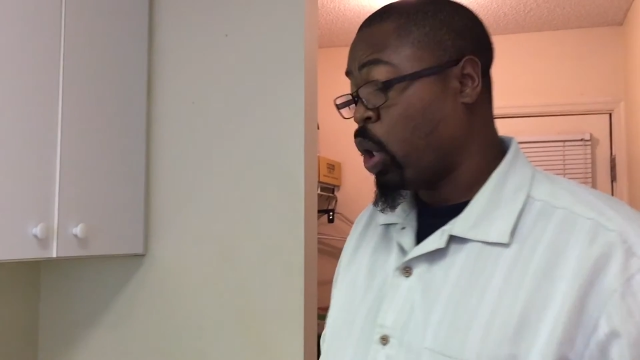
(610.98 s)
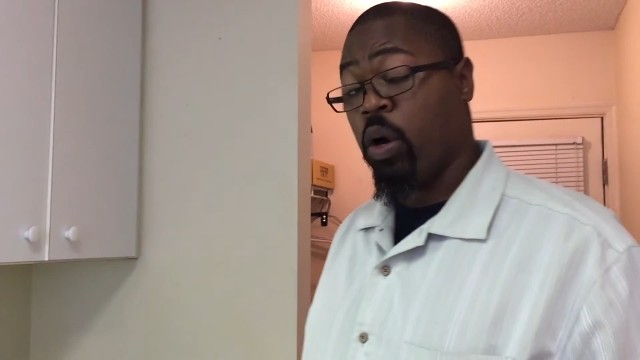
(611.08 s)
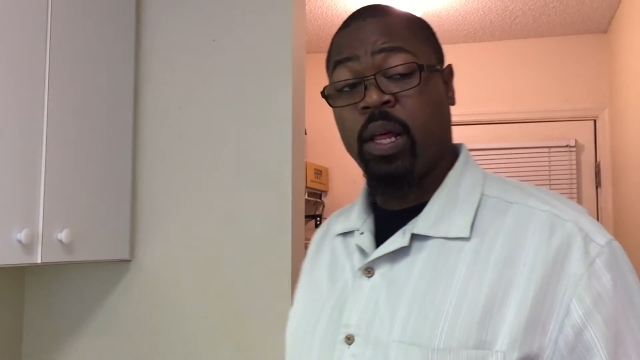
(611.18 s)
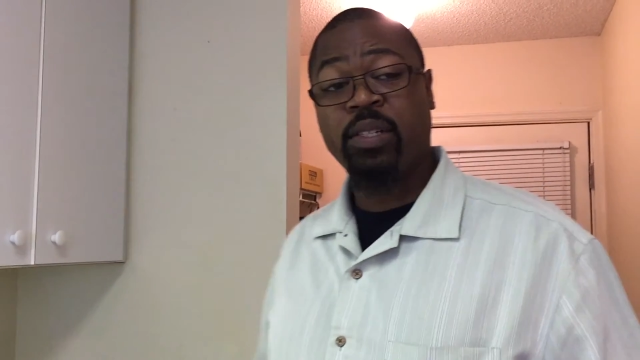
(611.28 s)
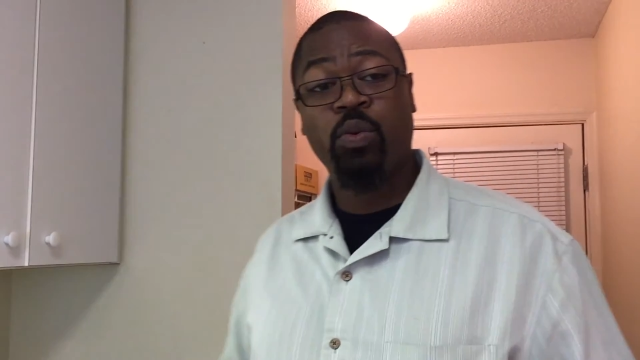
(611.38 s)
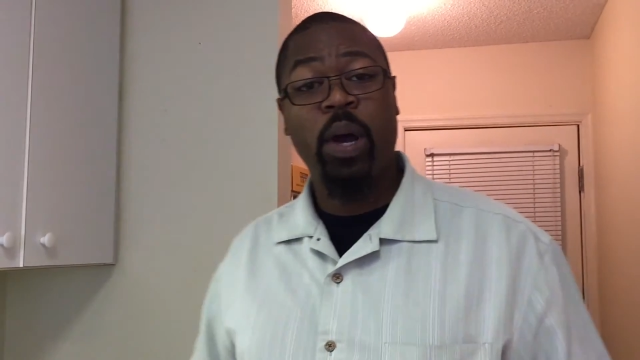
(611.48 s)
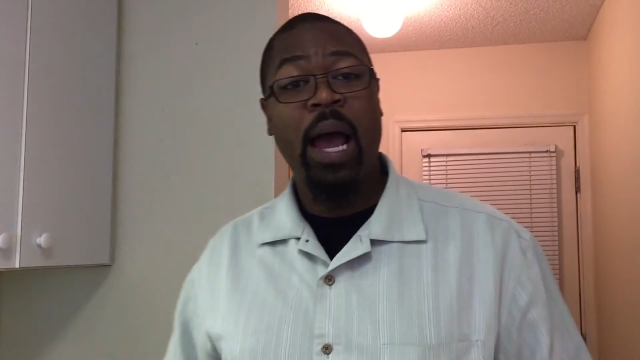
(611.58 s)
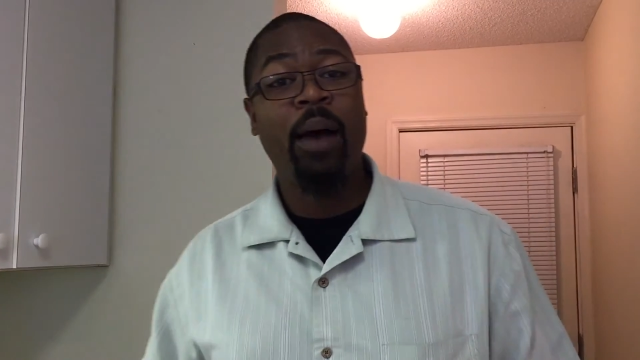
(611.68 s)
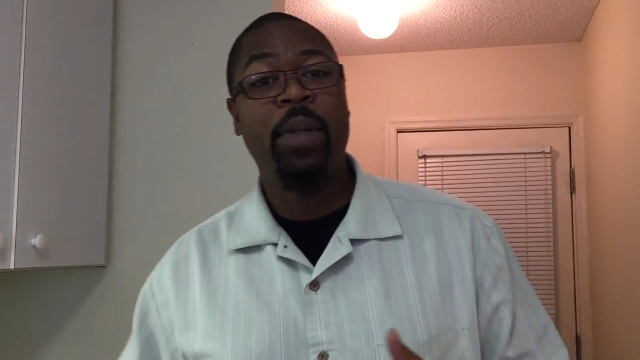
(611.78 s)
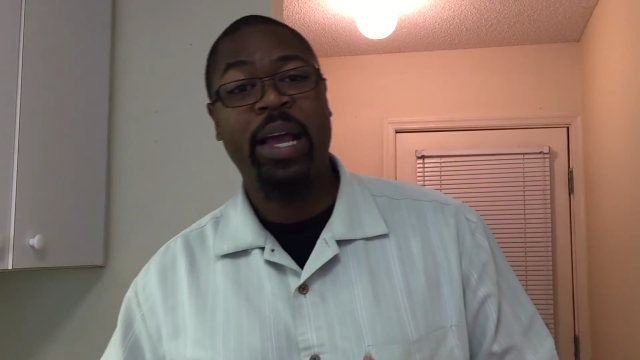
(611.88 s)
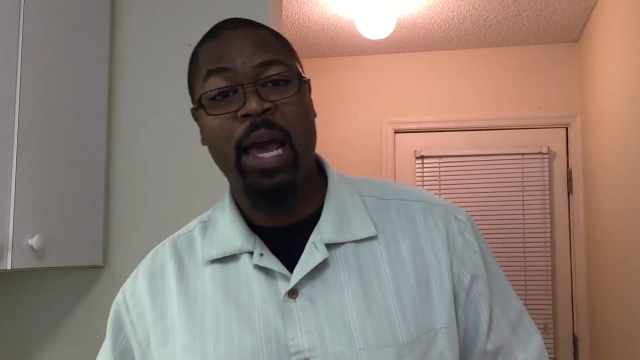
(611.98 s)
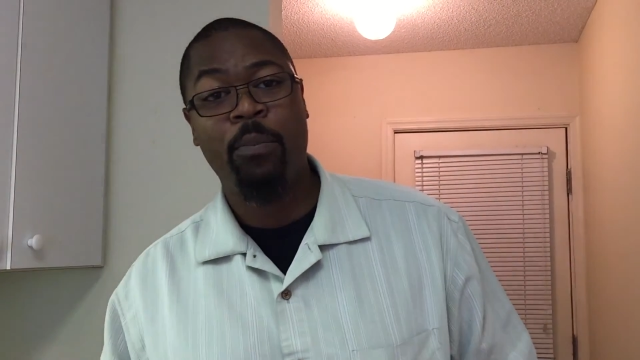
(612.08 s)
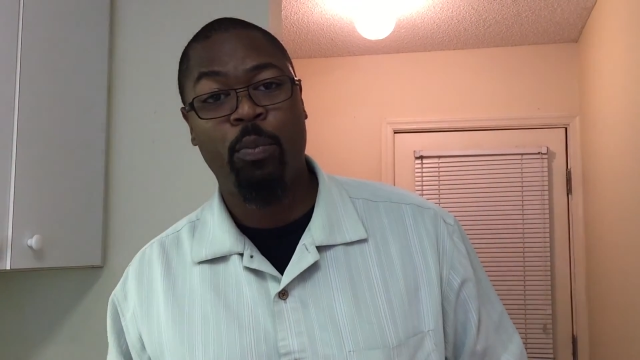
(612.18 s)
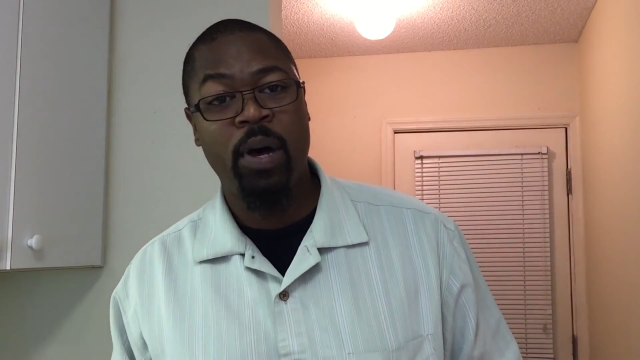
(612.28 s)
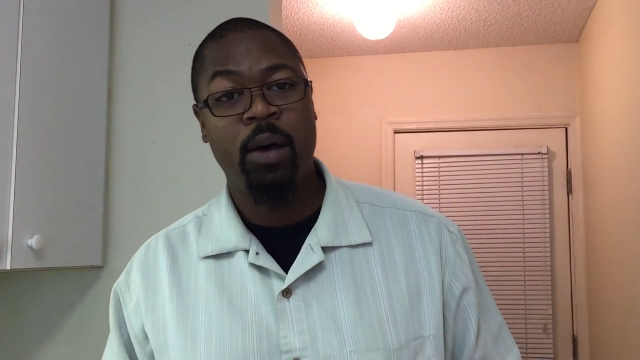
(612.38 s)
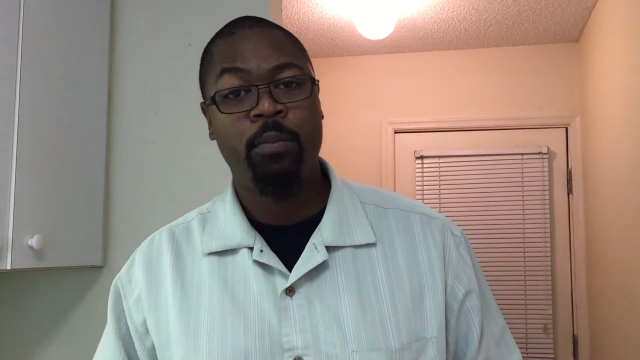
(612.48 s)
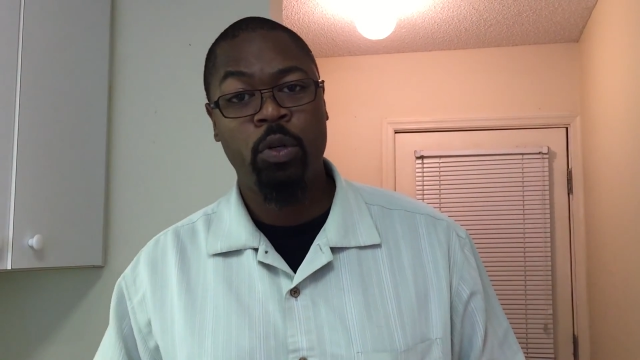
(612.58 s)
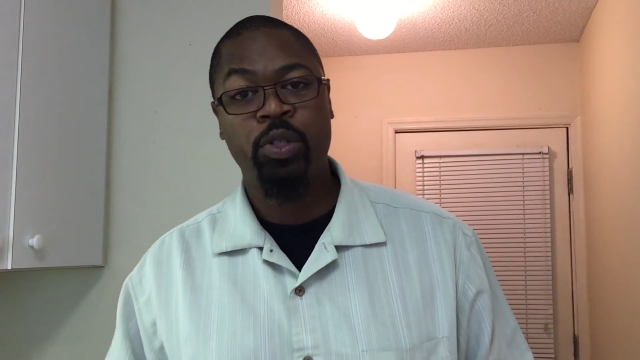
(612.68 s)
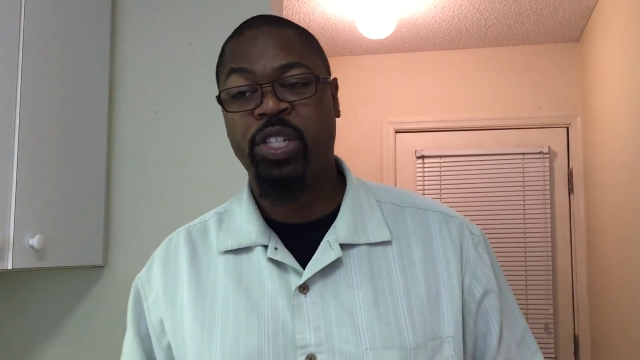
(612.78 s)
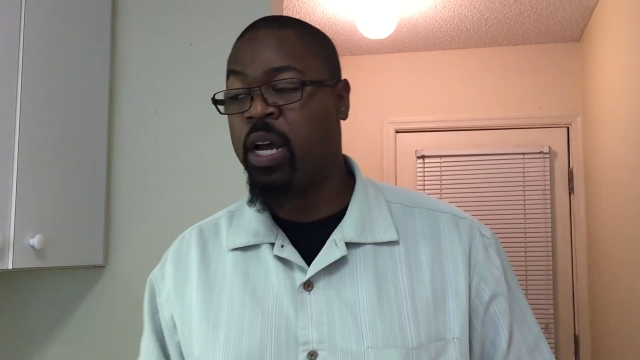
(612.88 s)
Well, that's the way I make apple pie
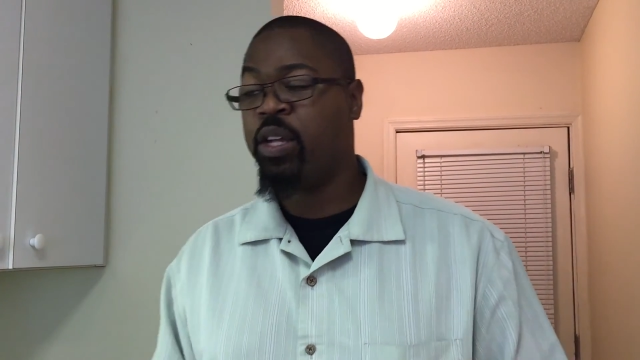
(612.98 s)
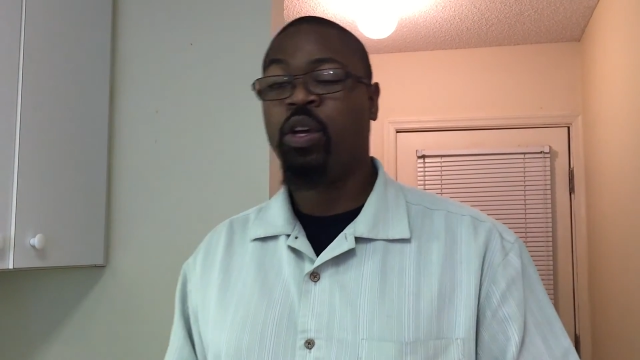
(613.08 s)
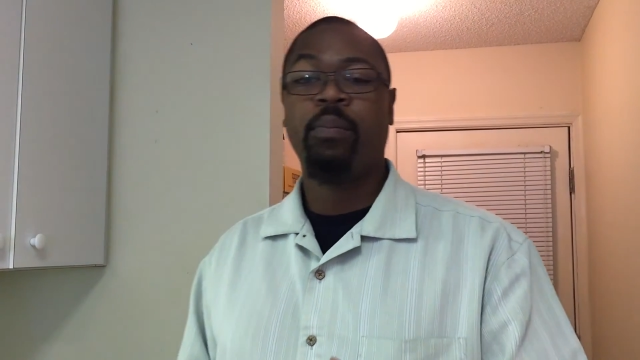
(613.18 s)
moonshine.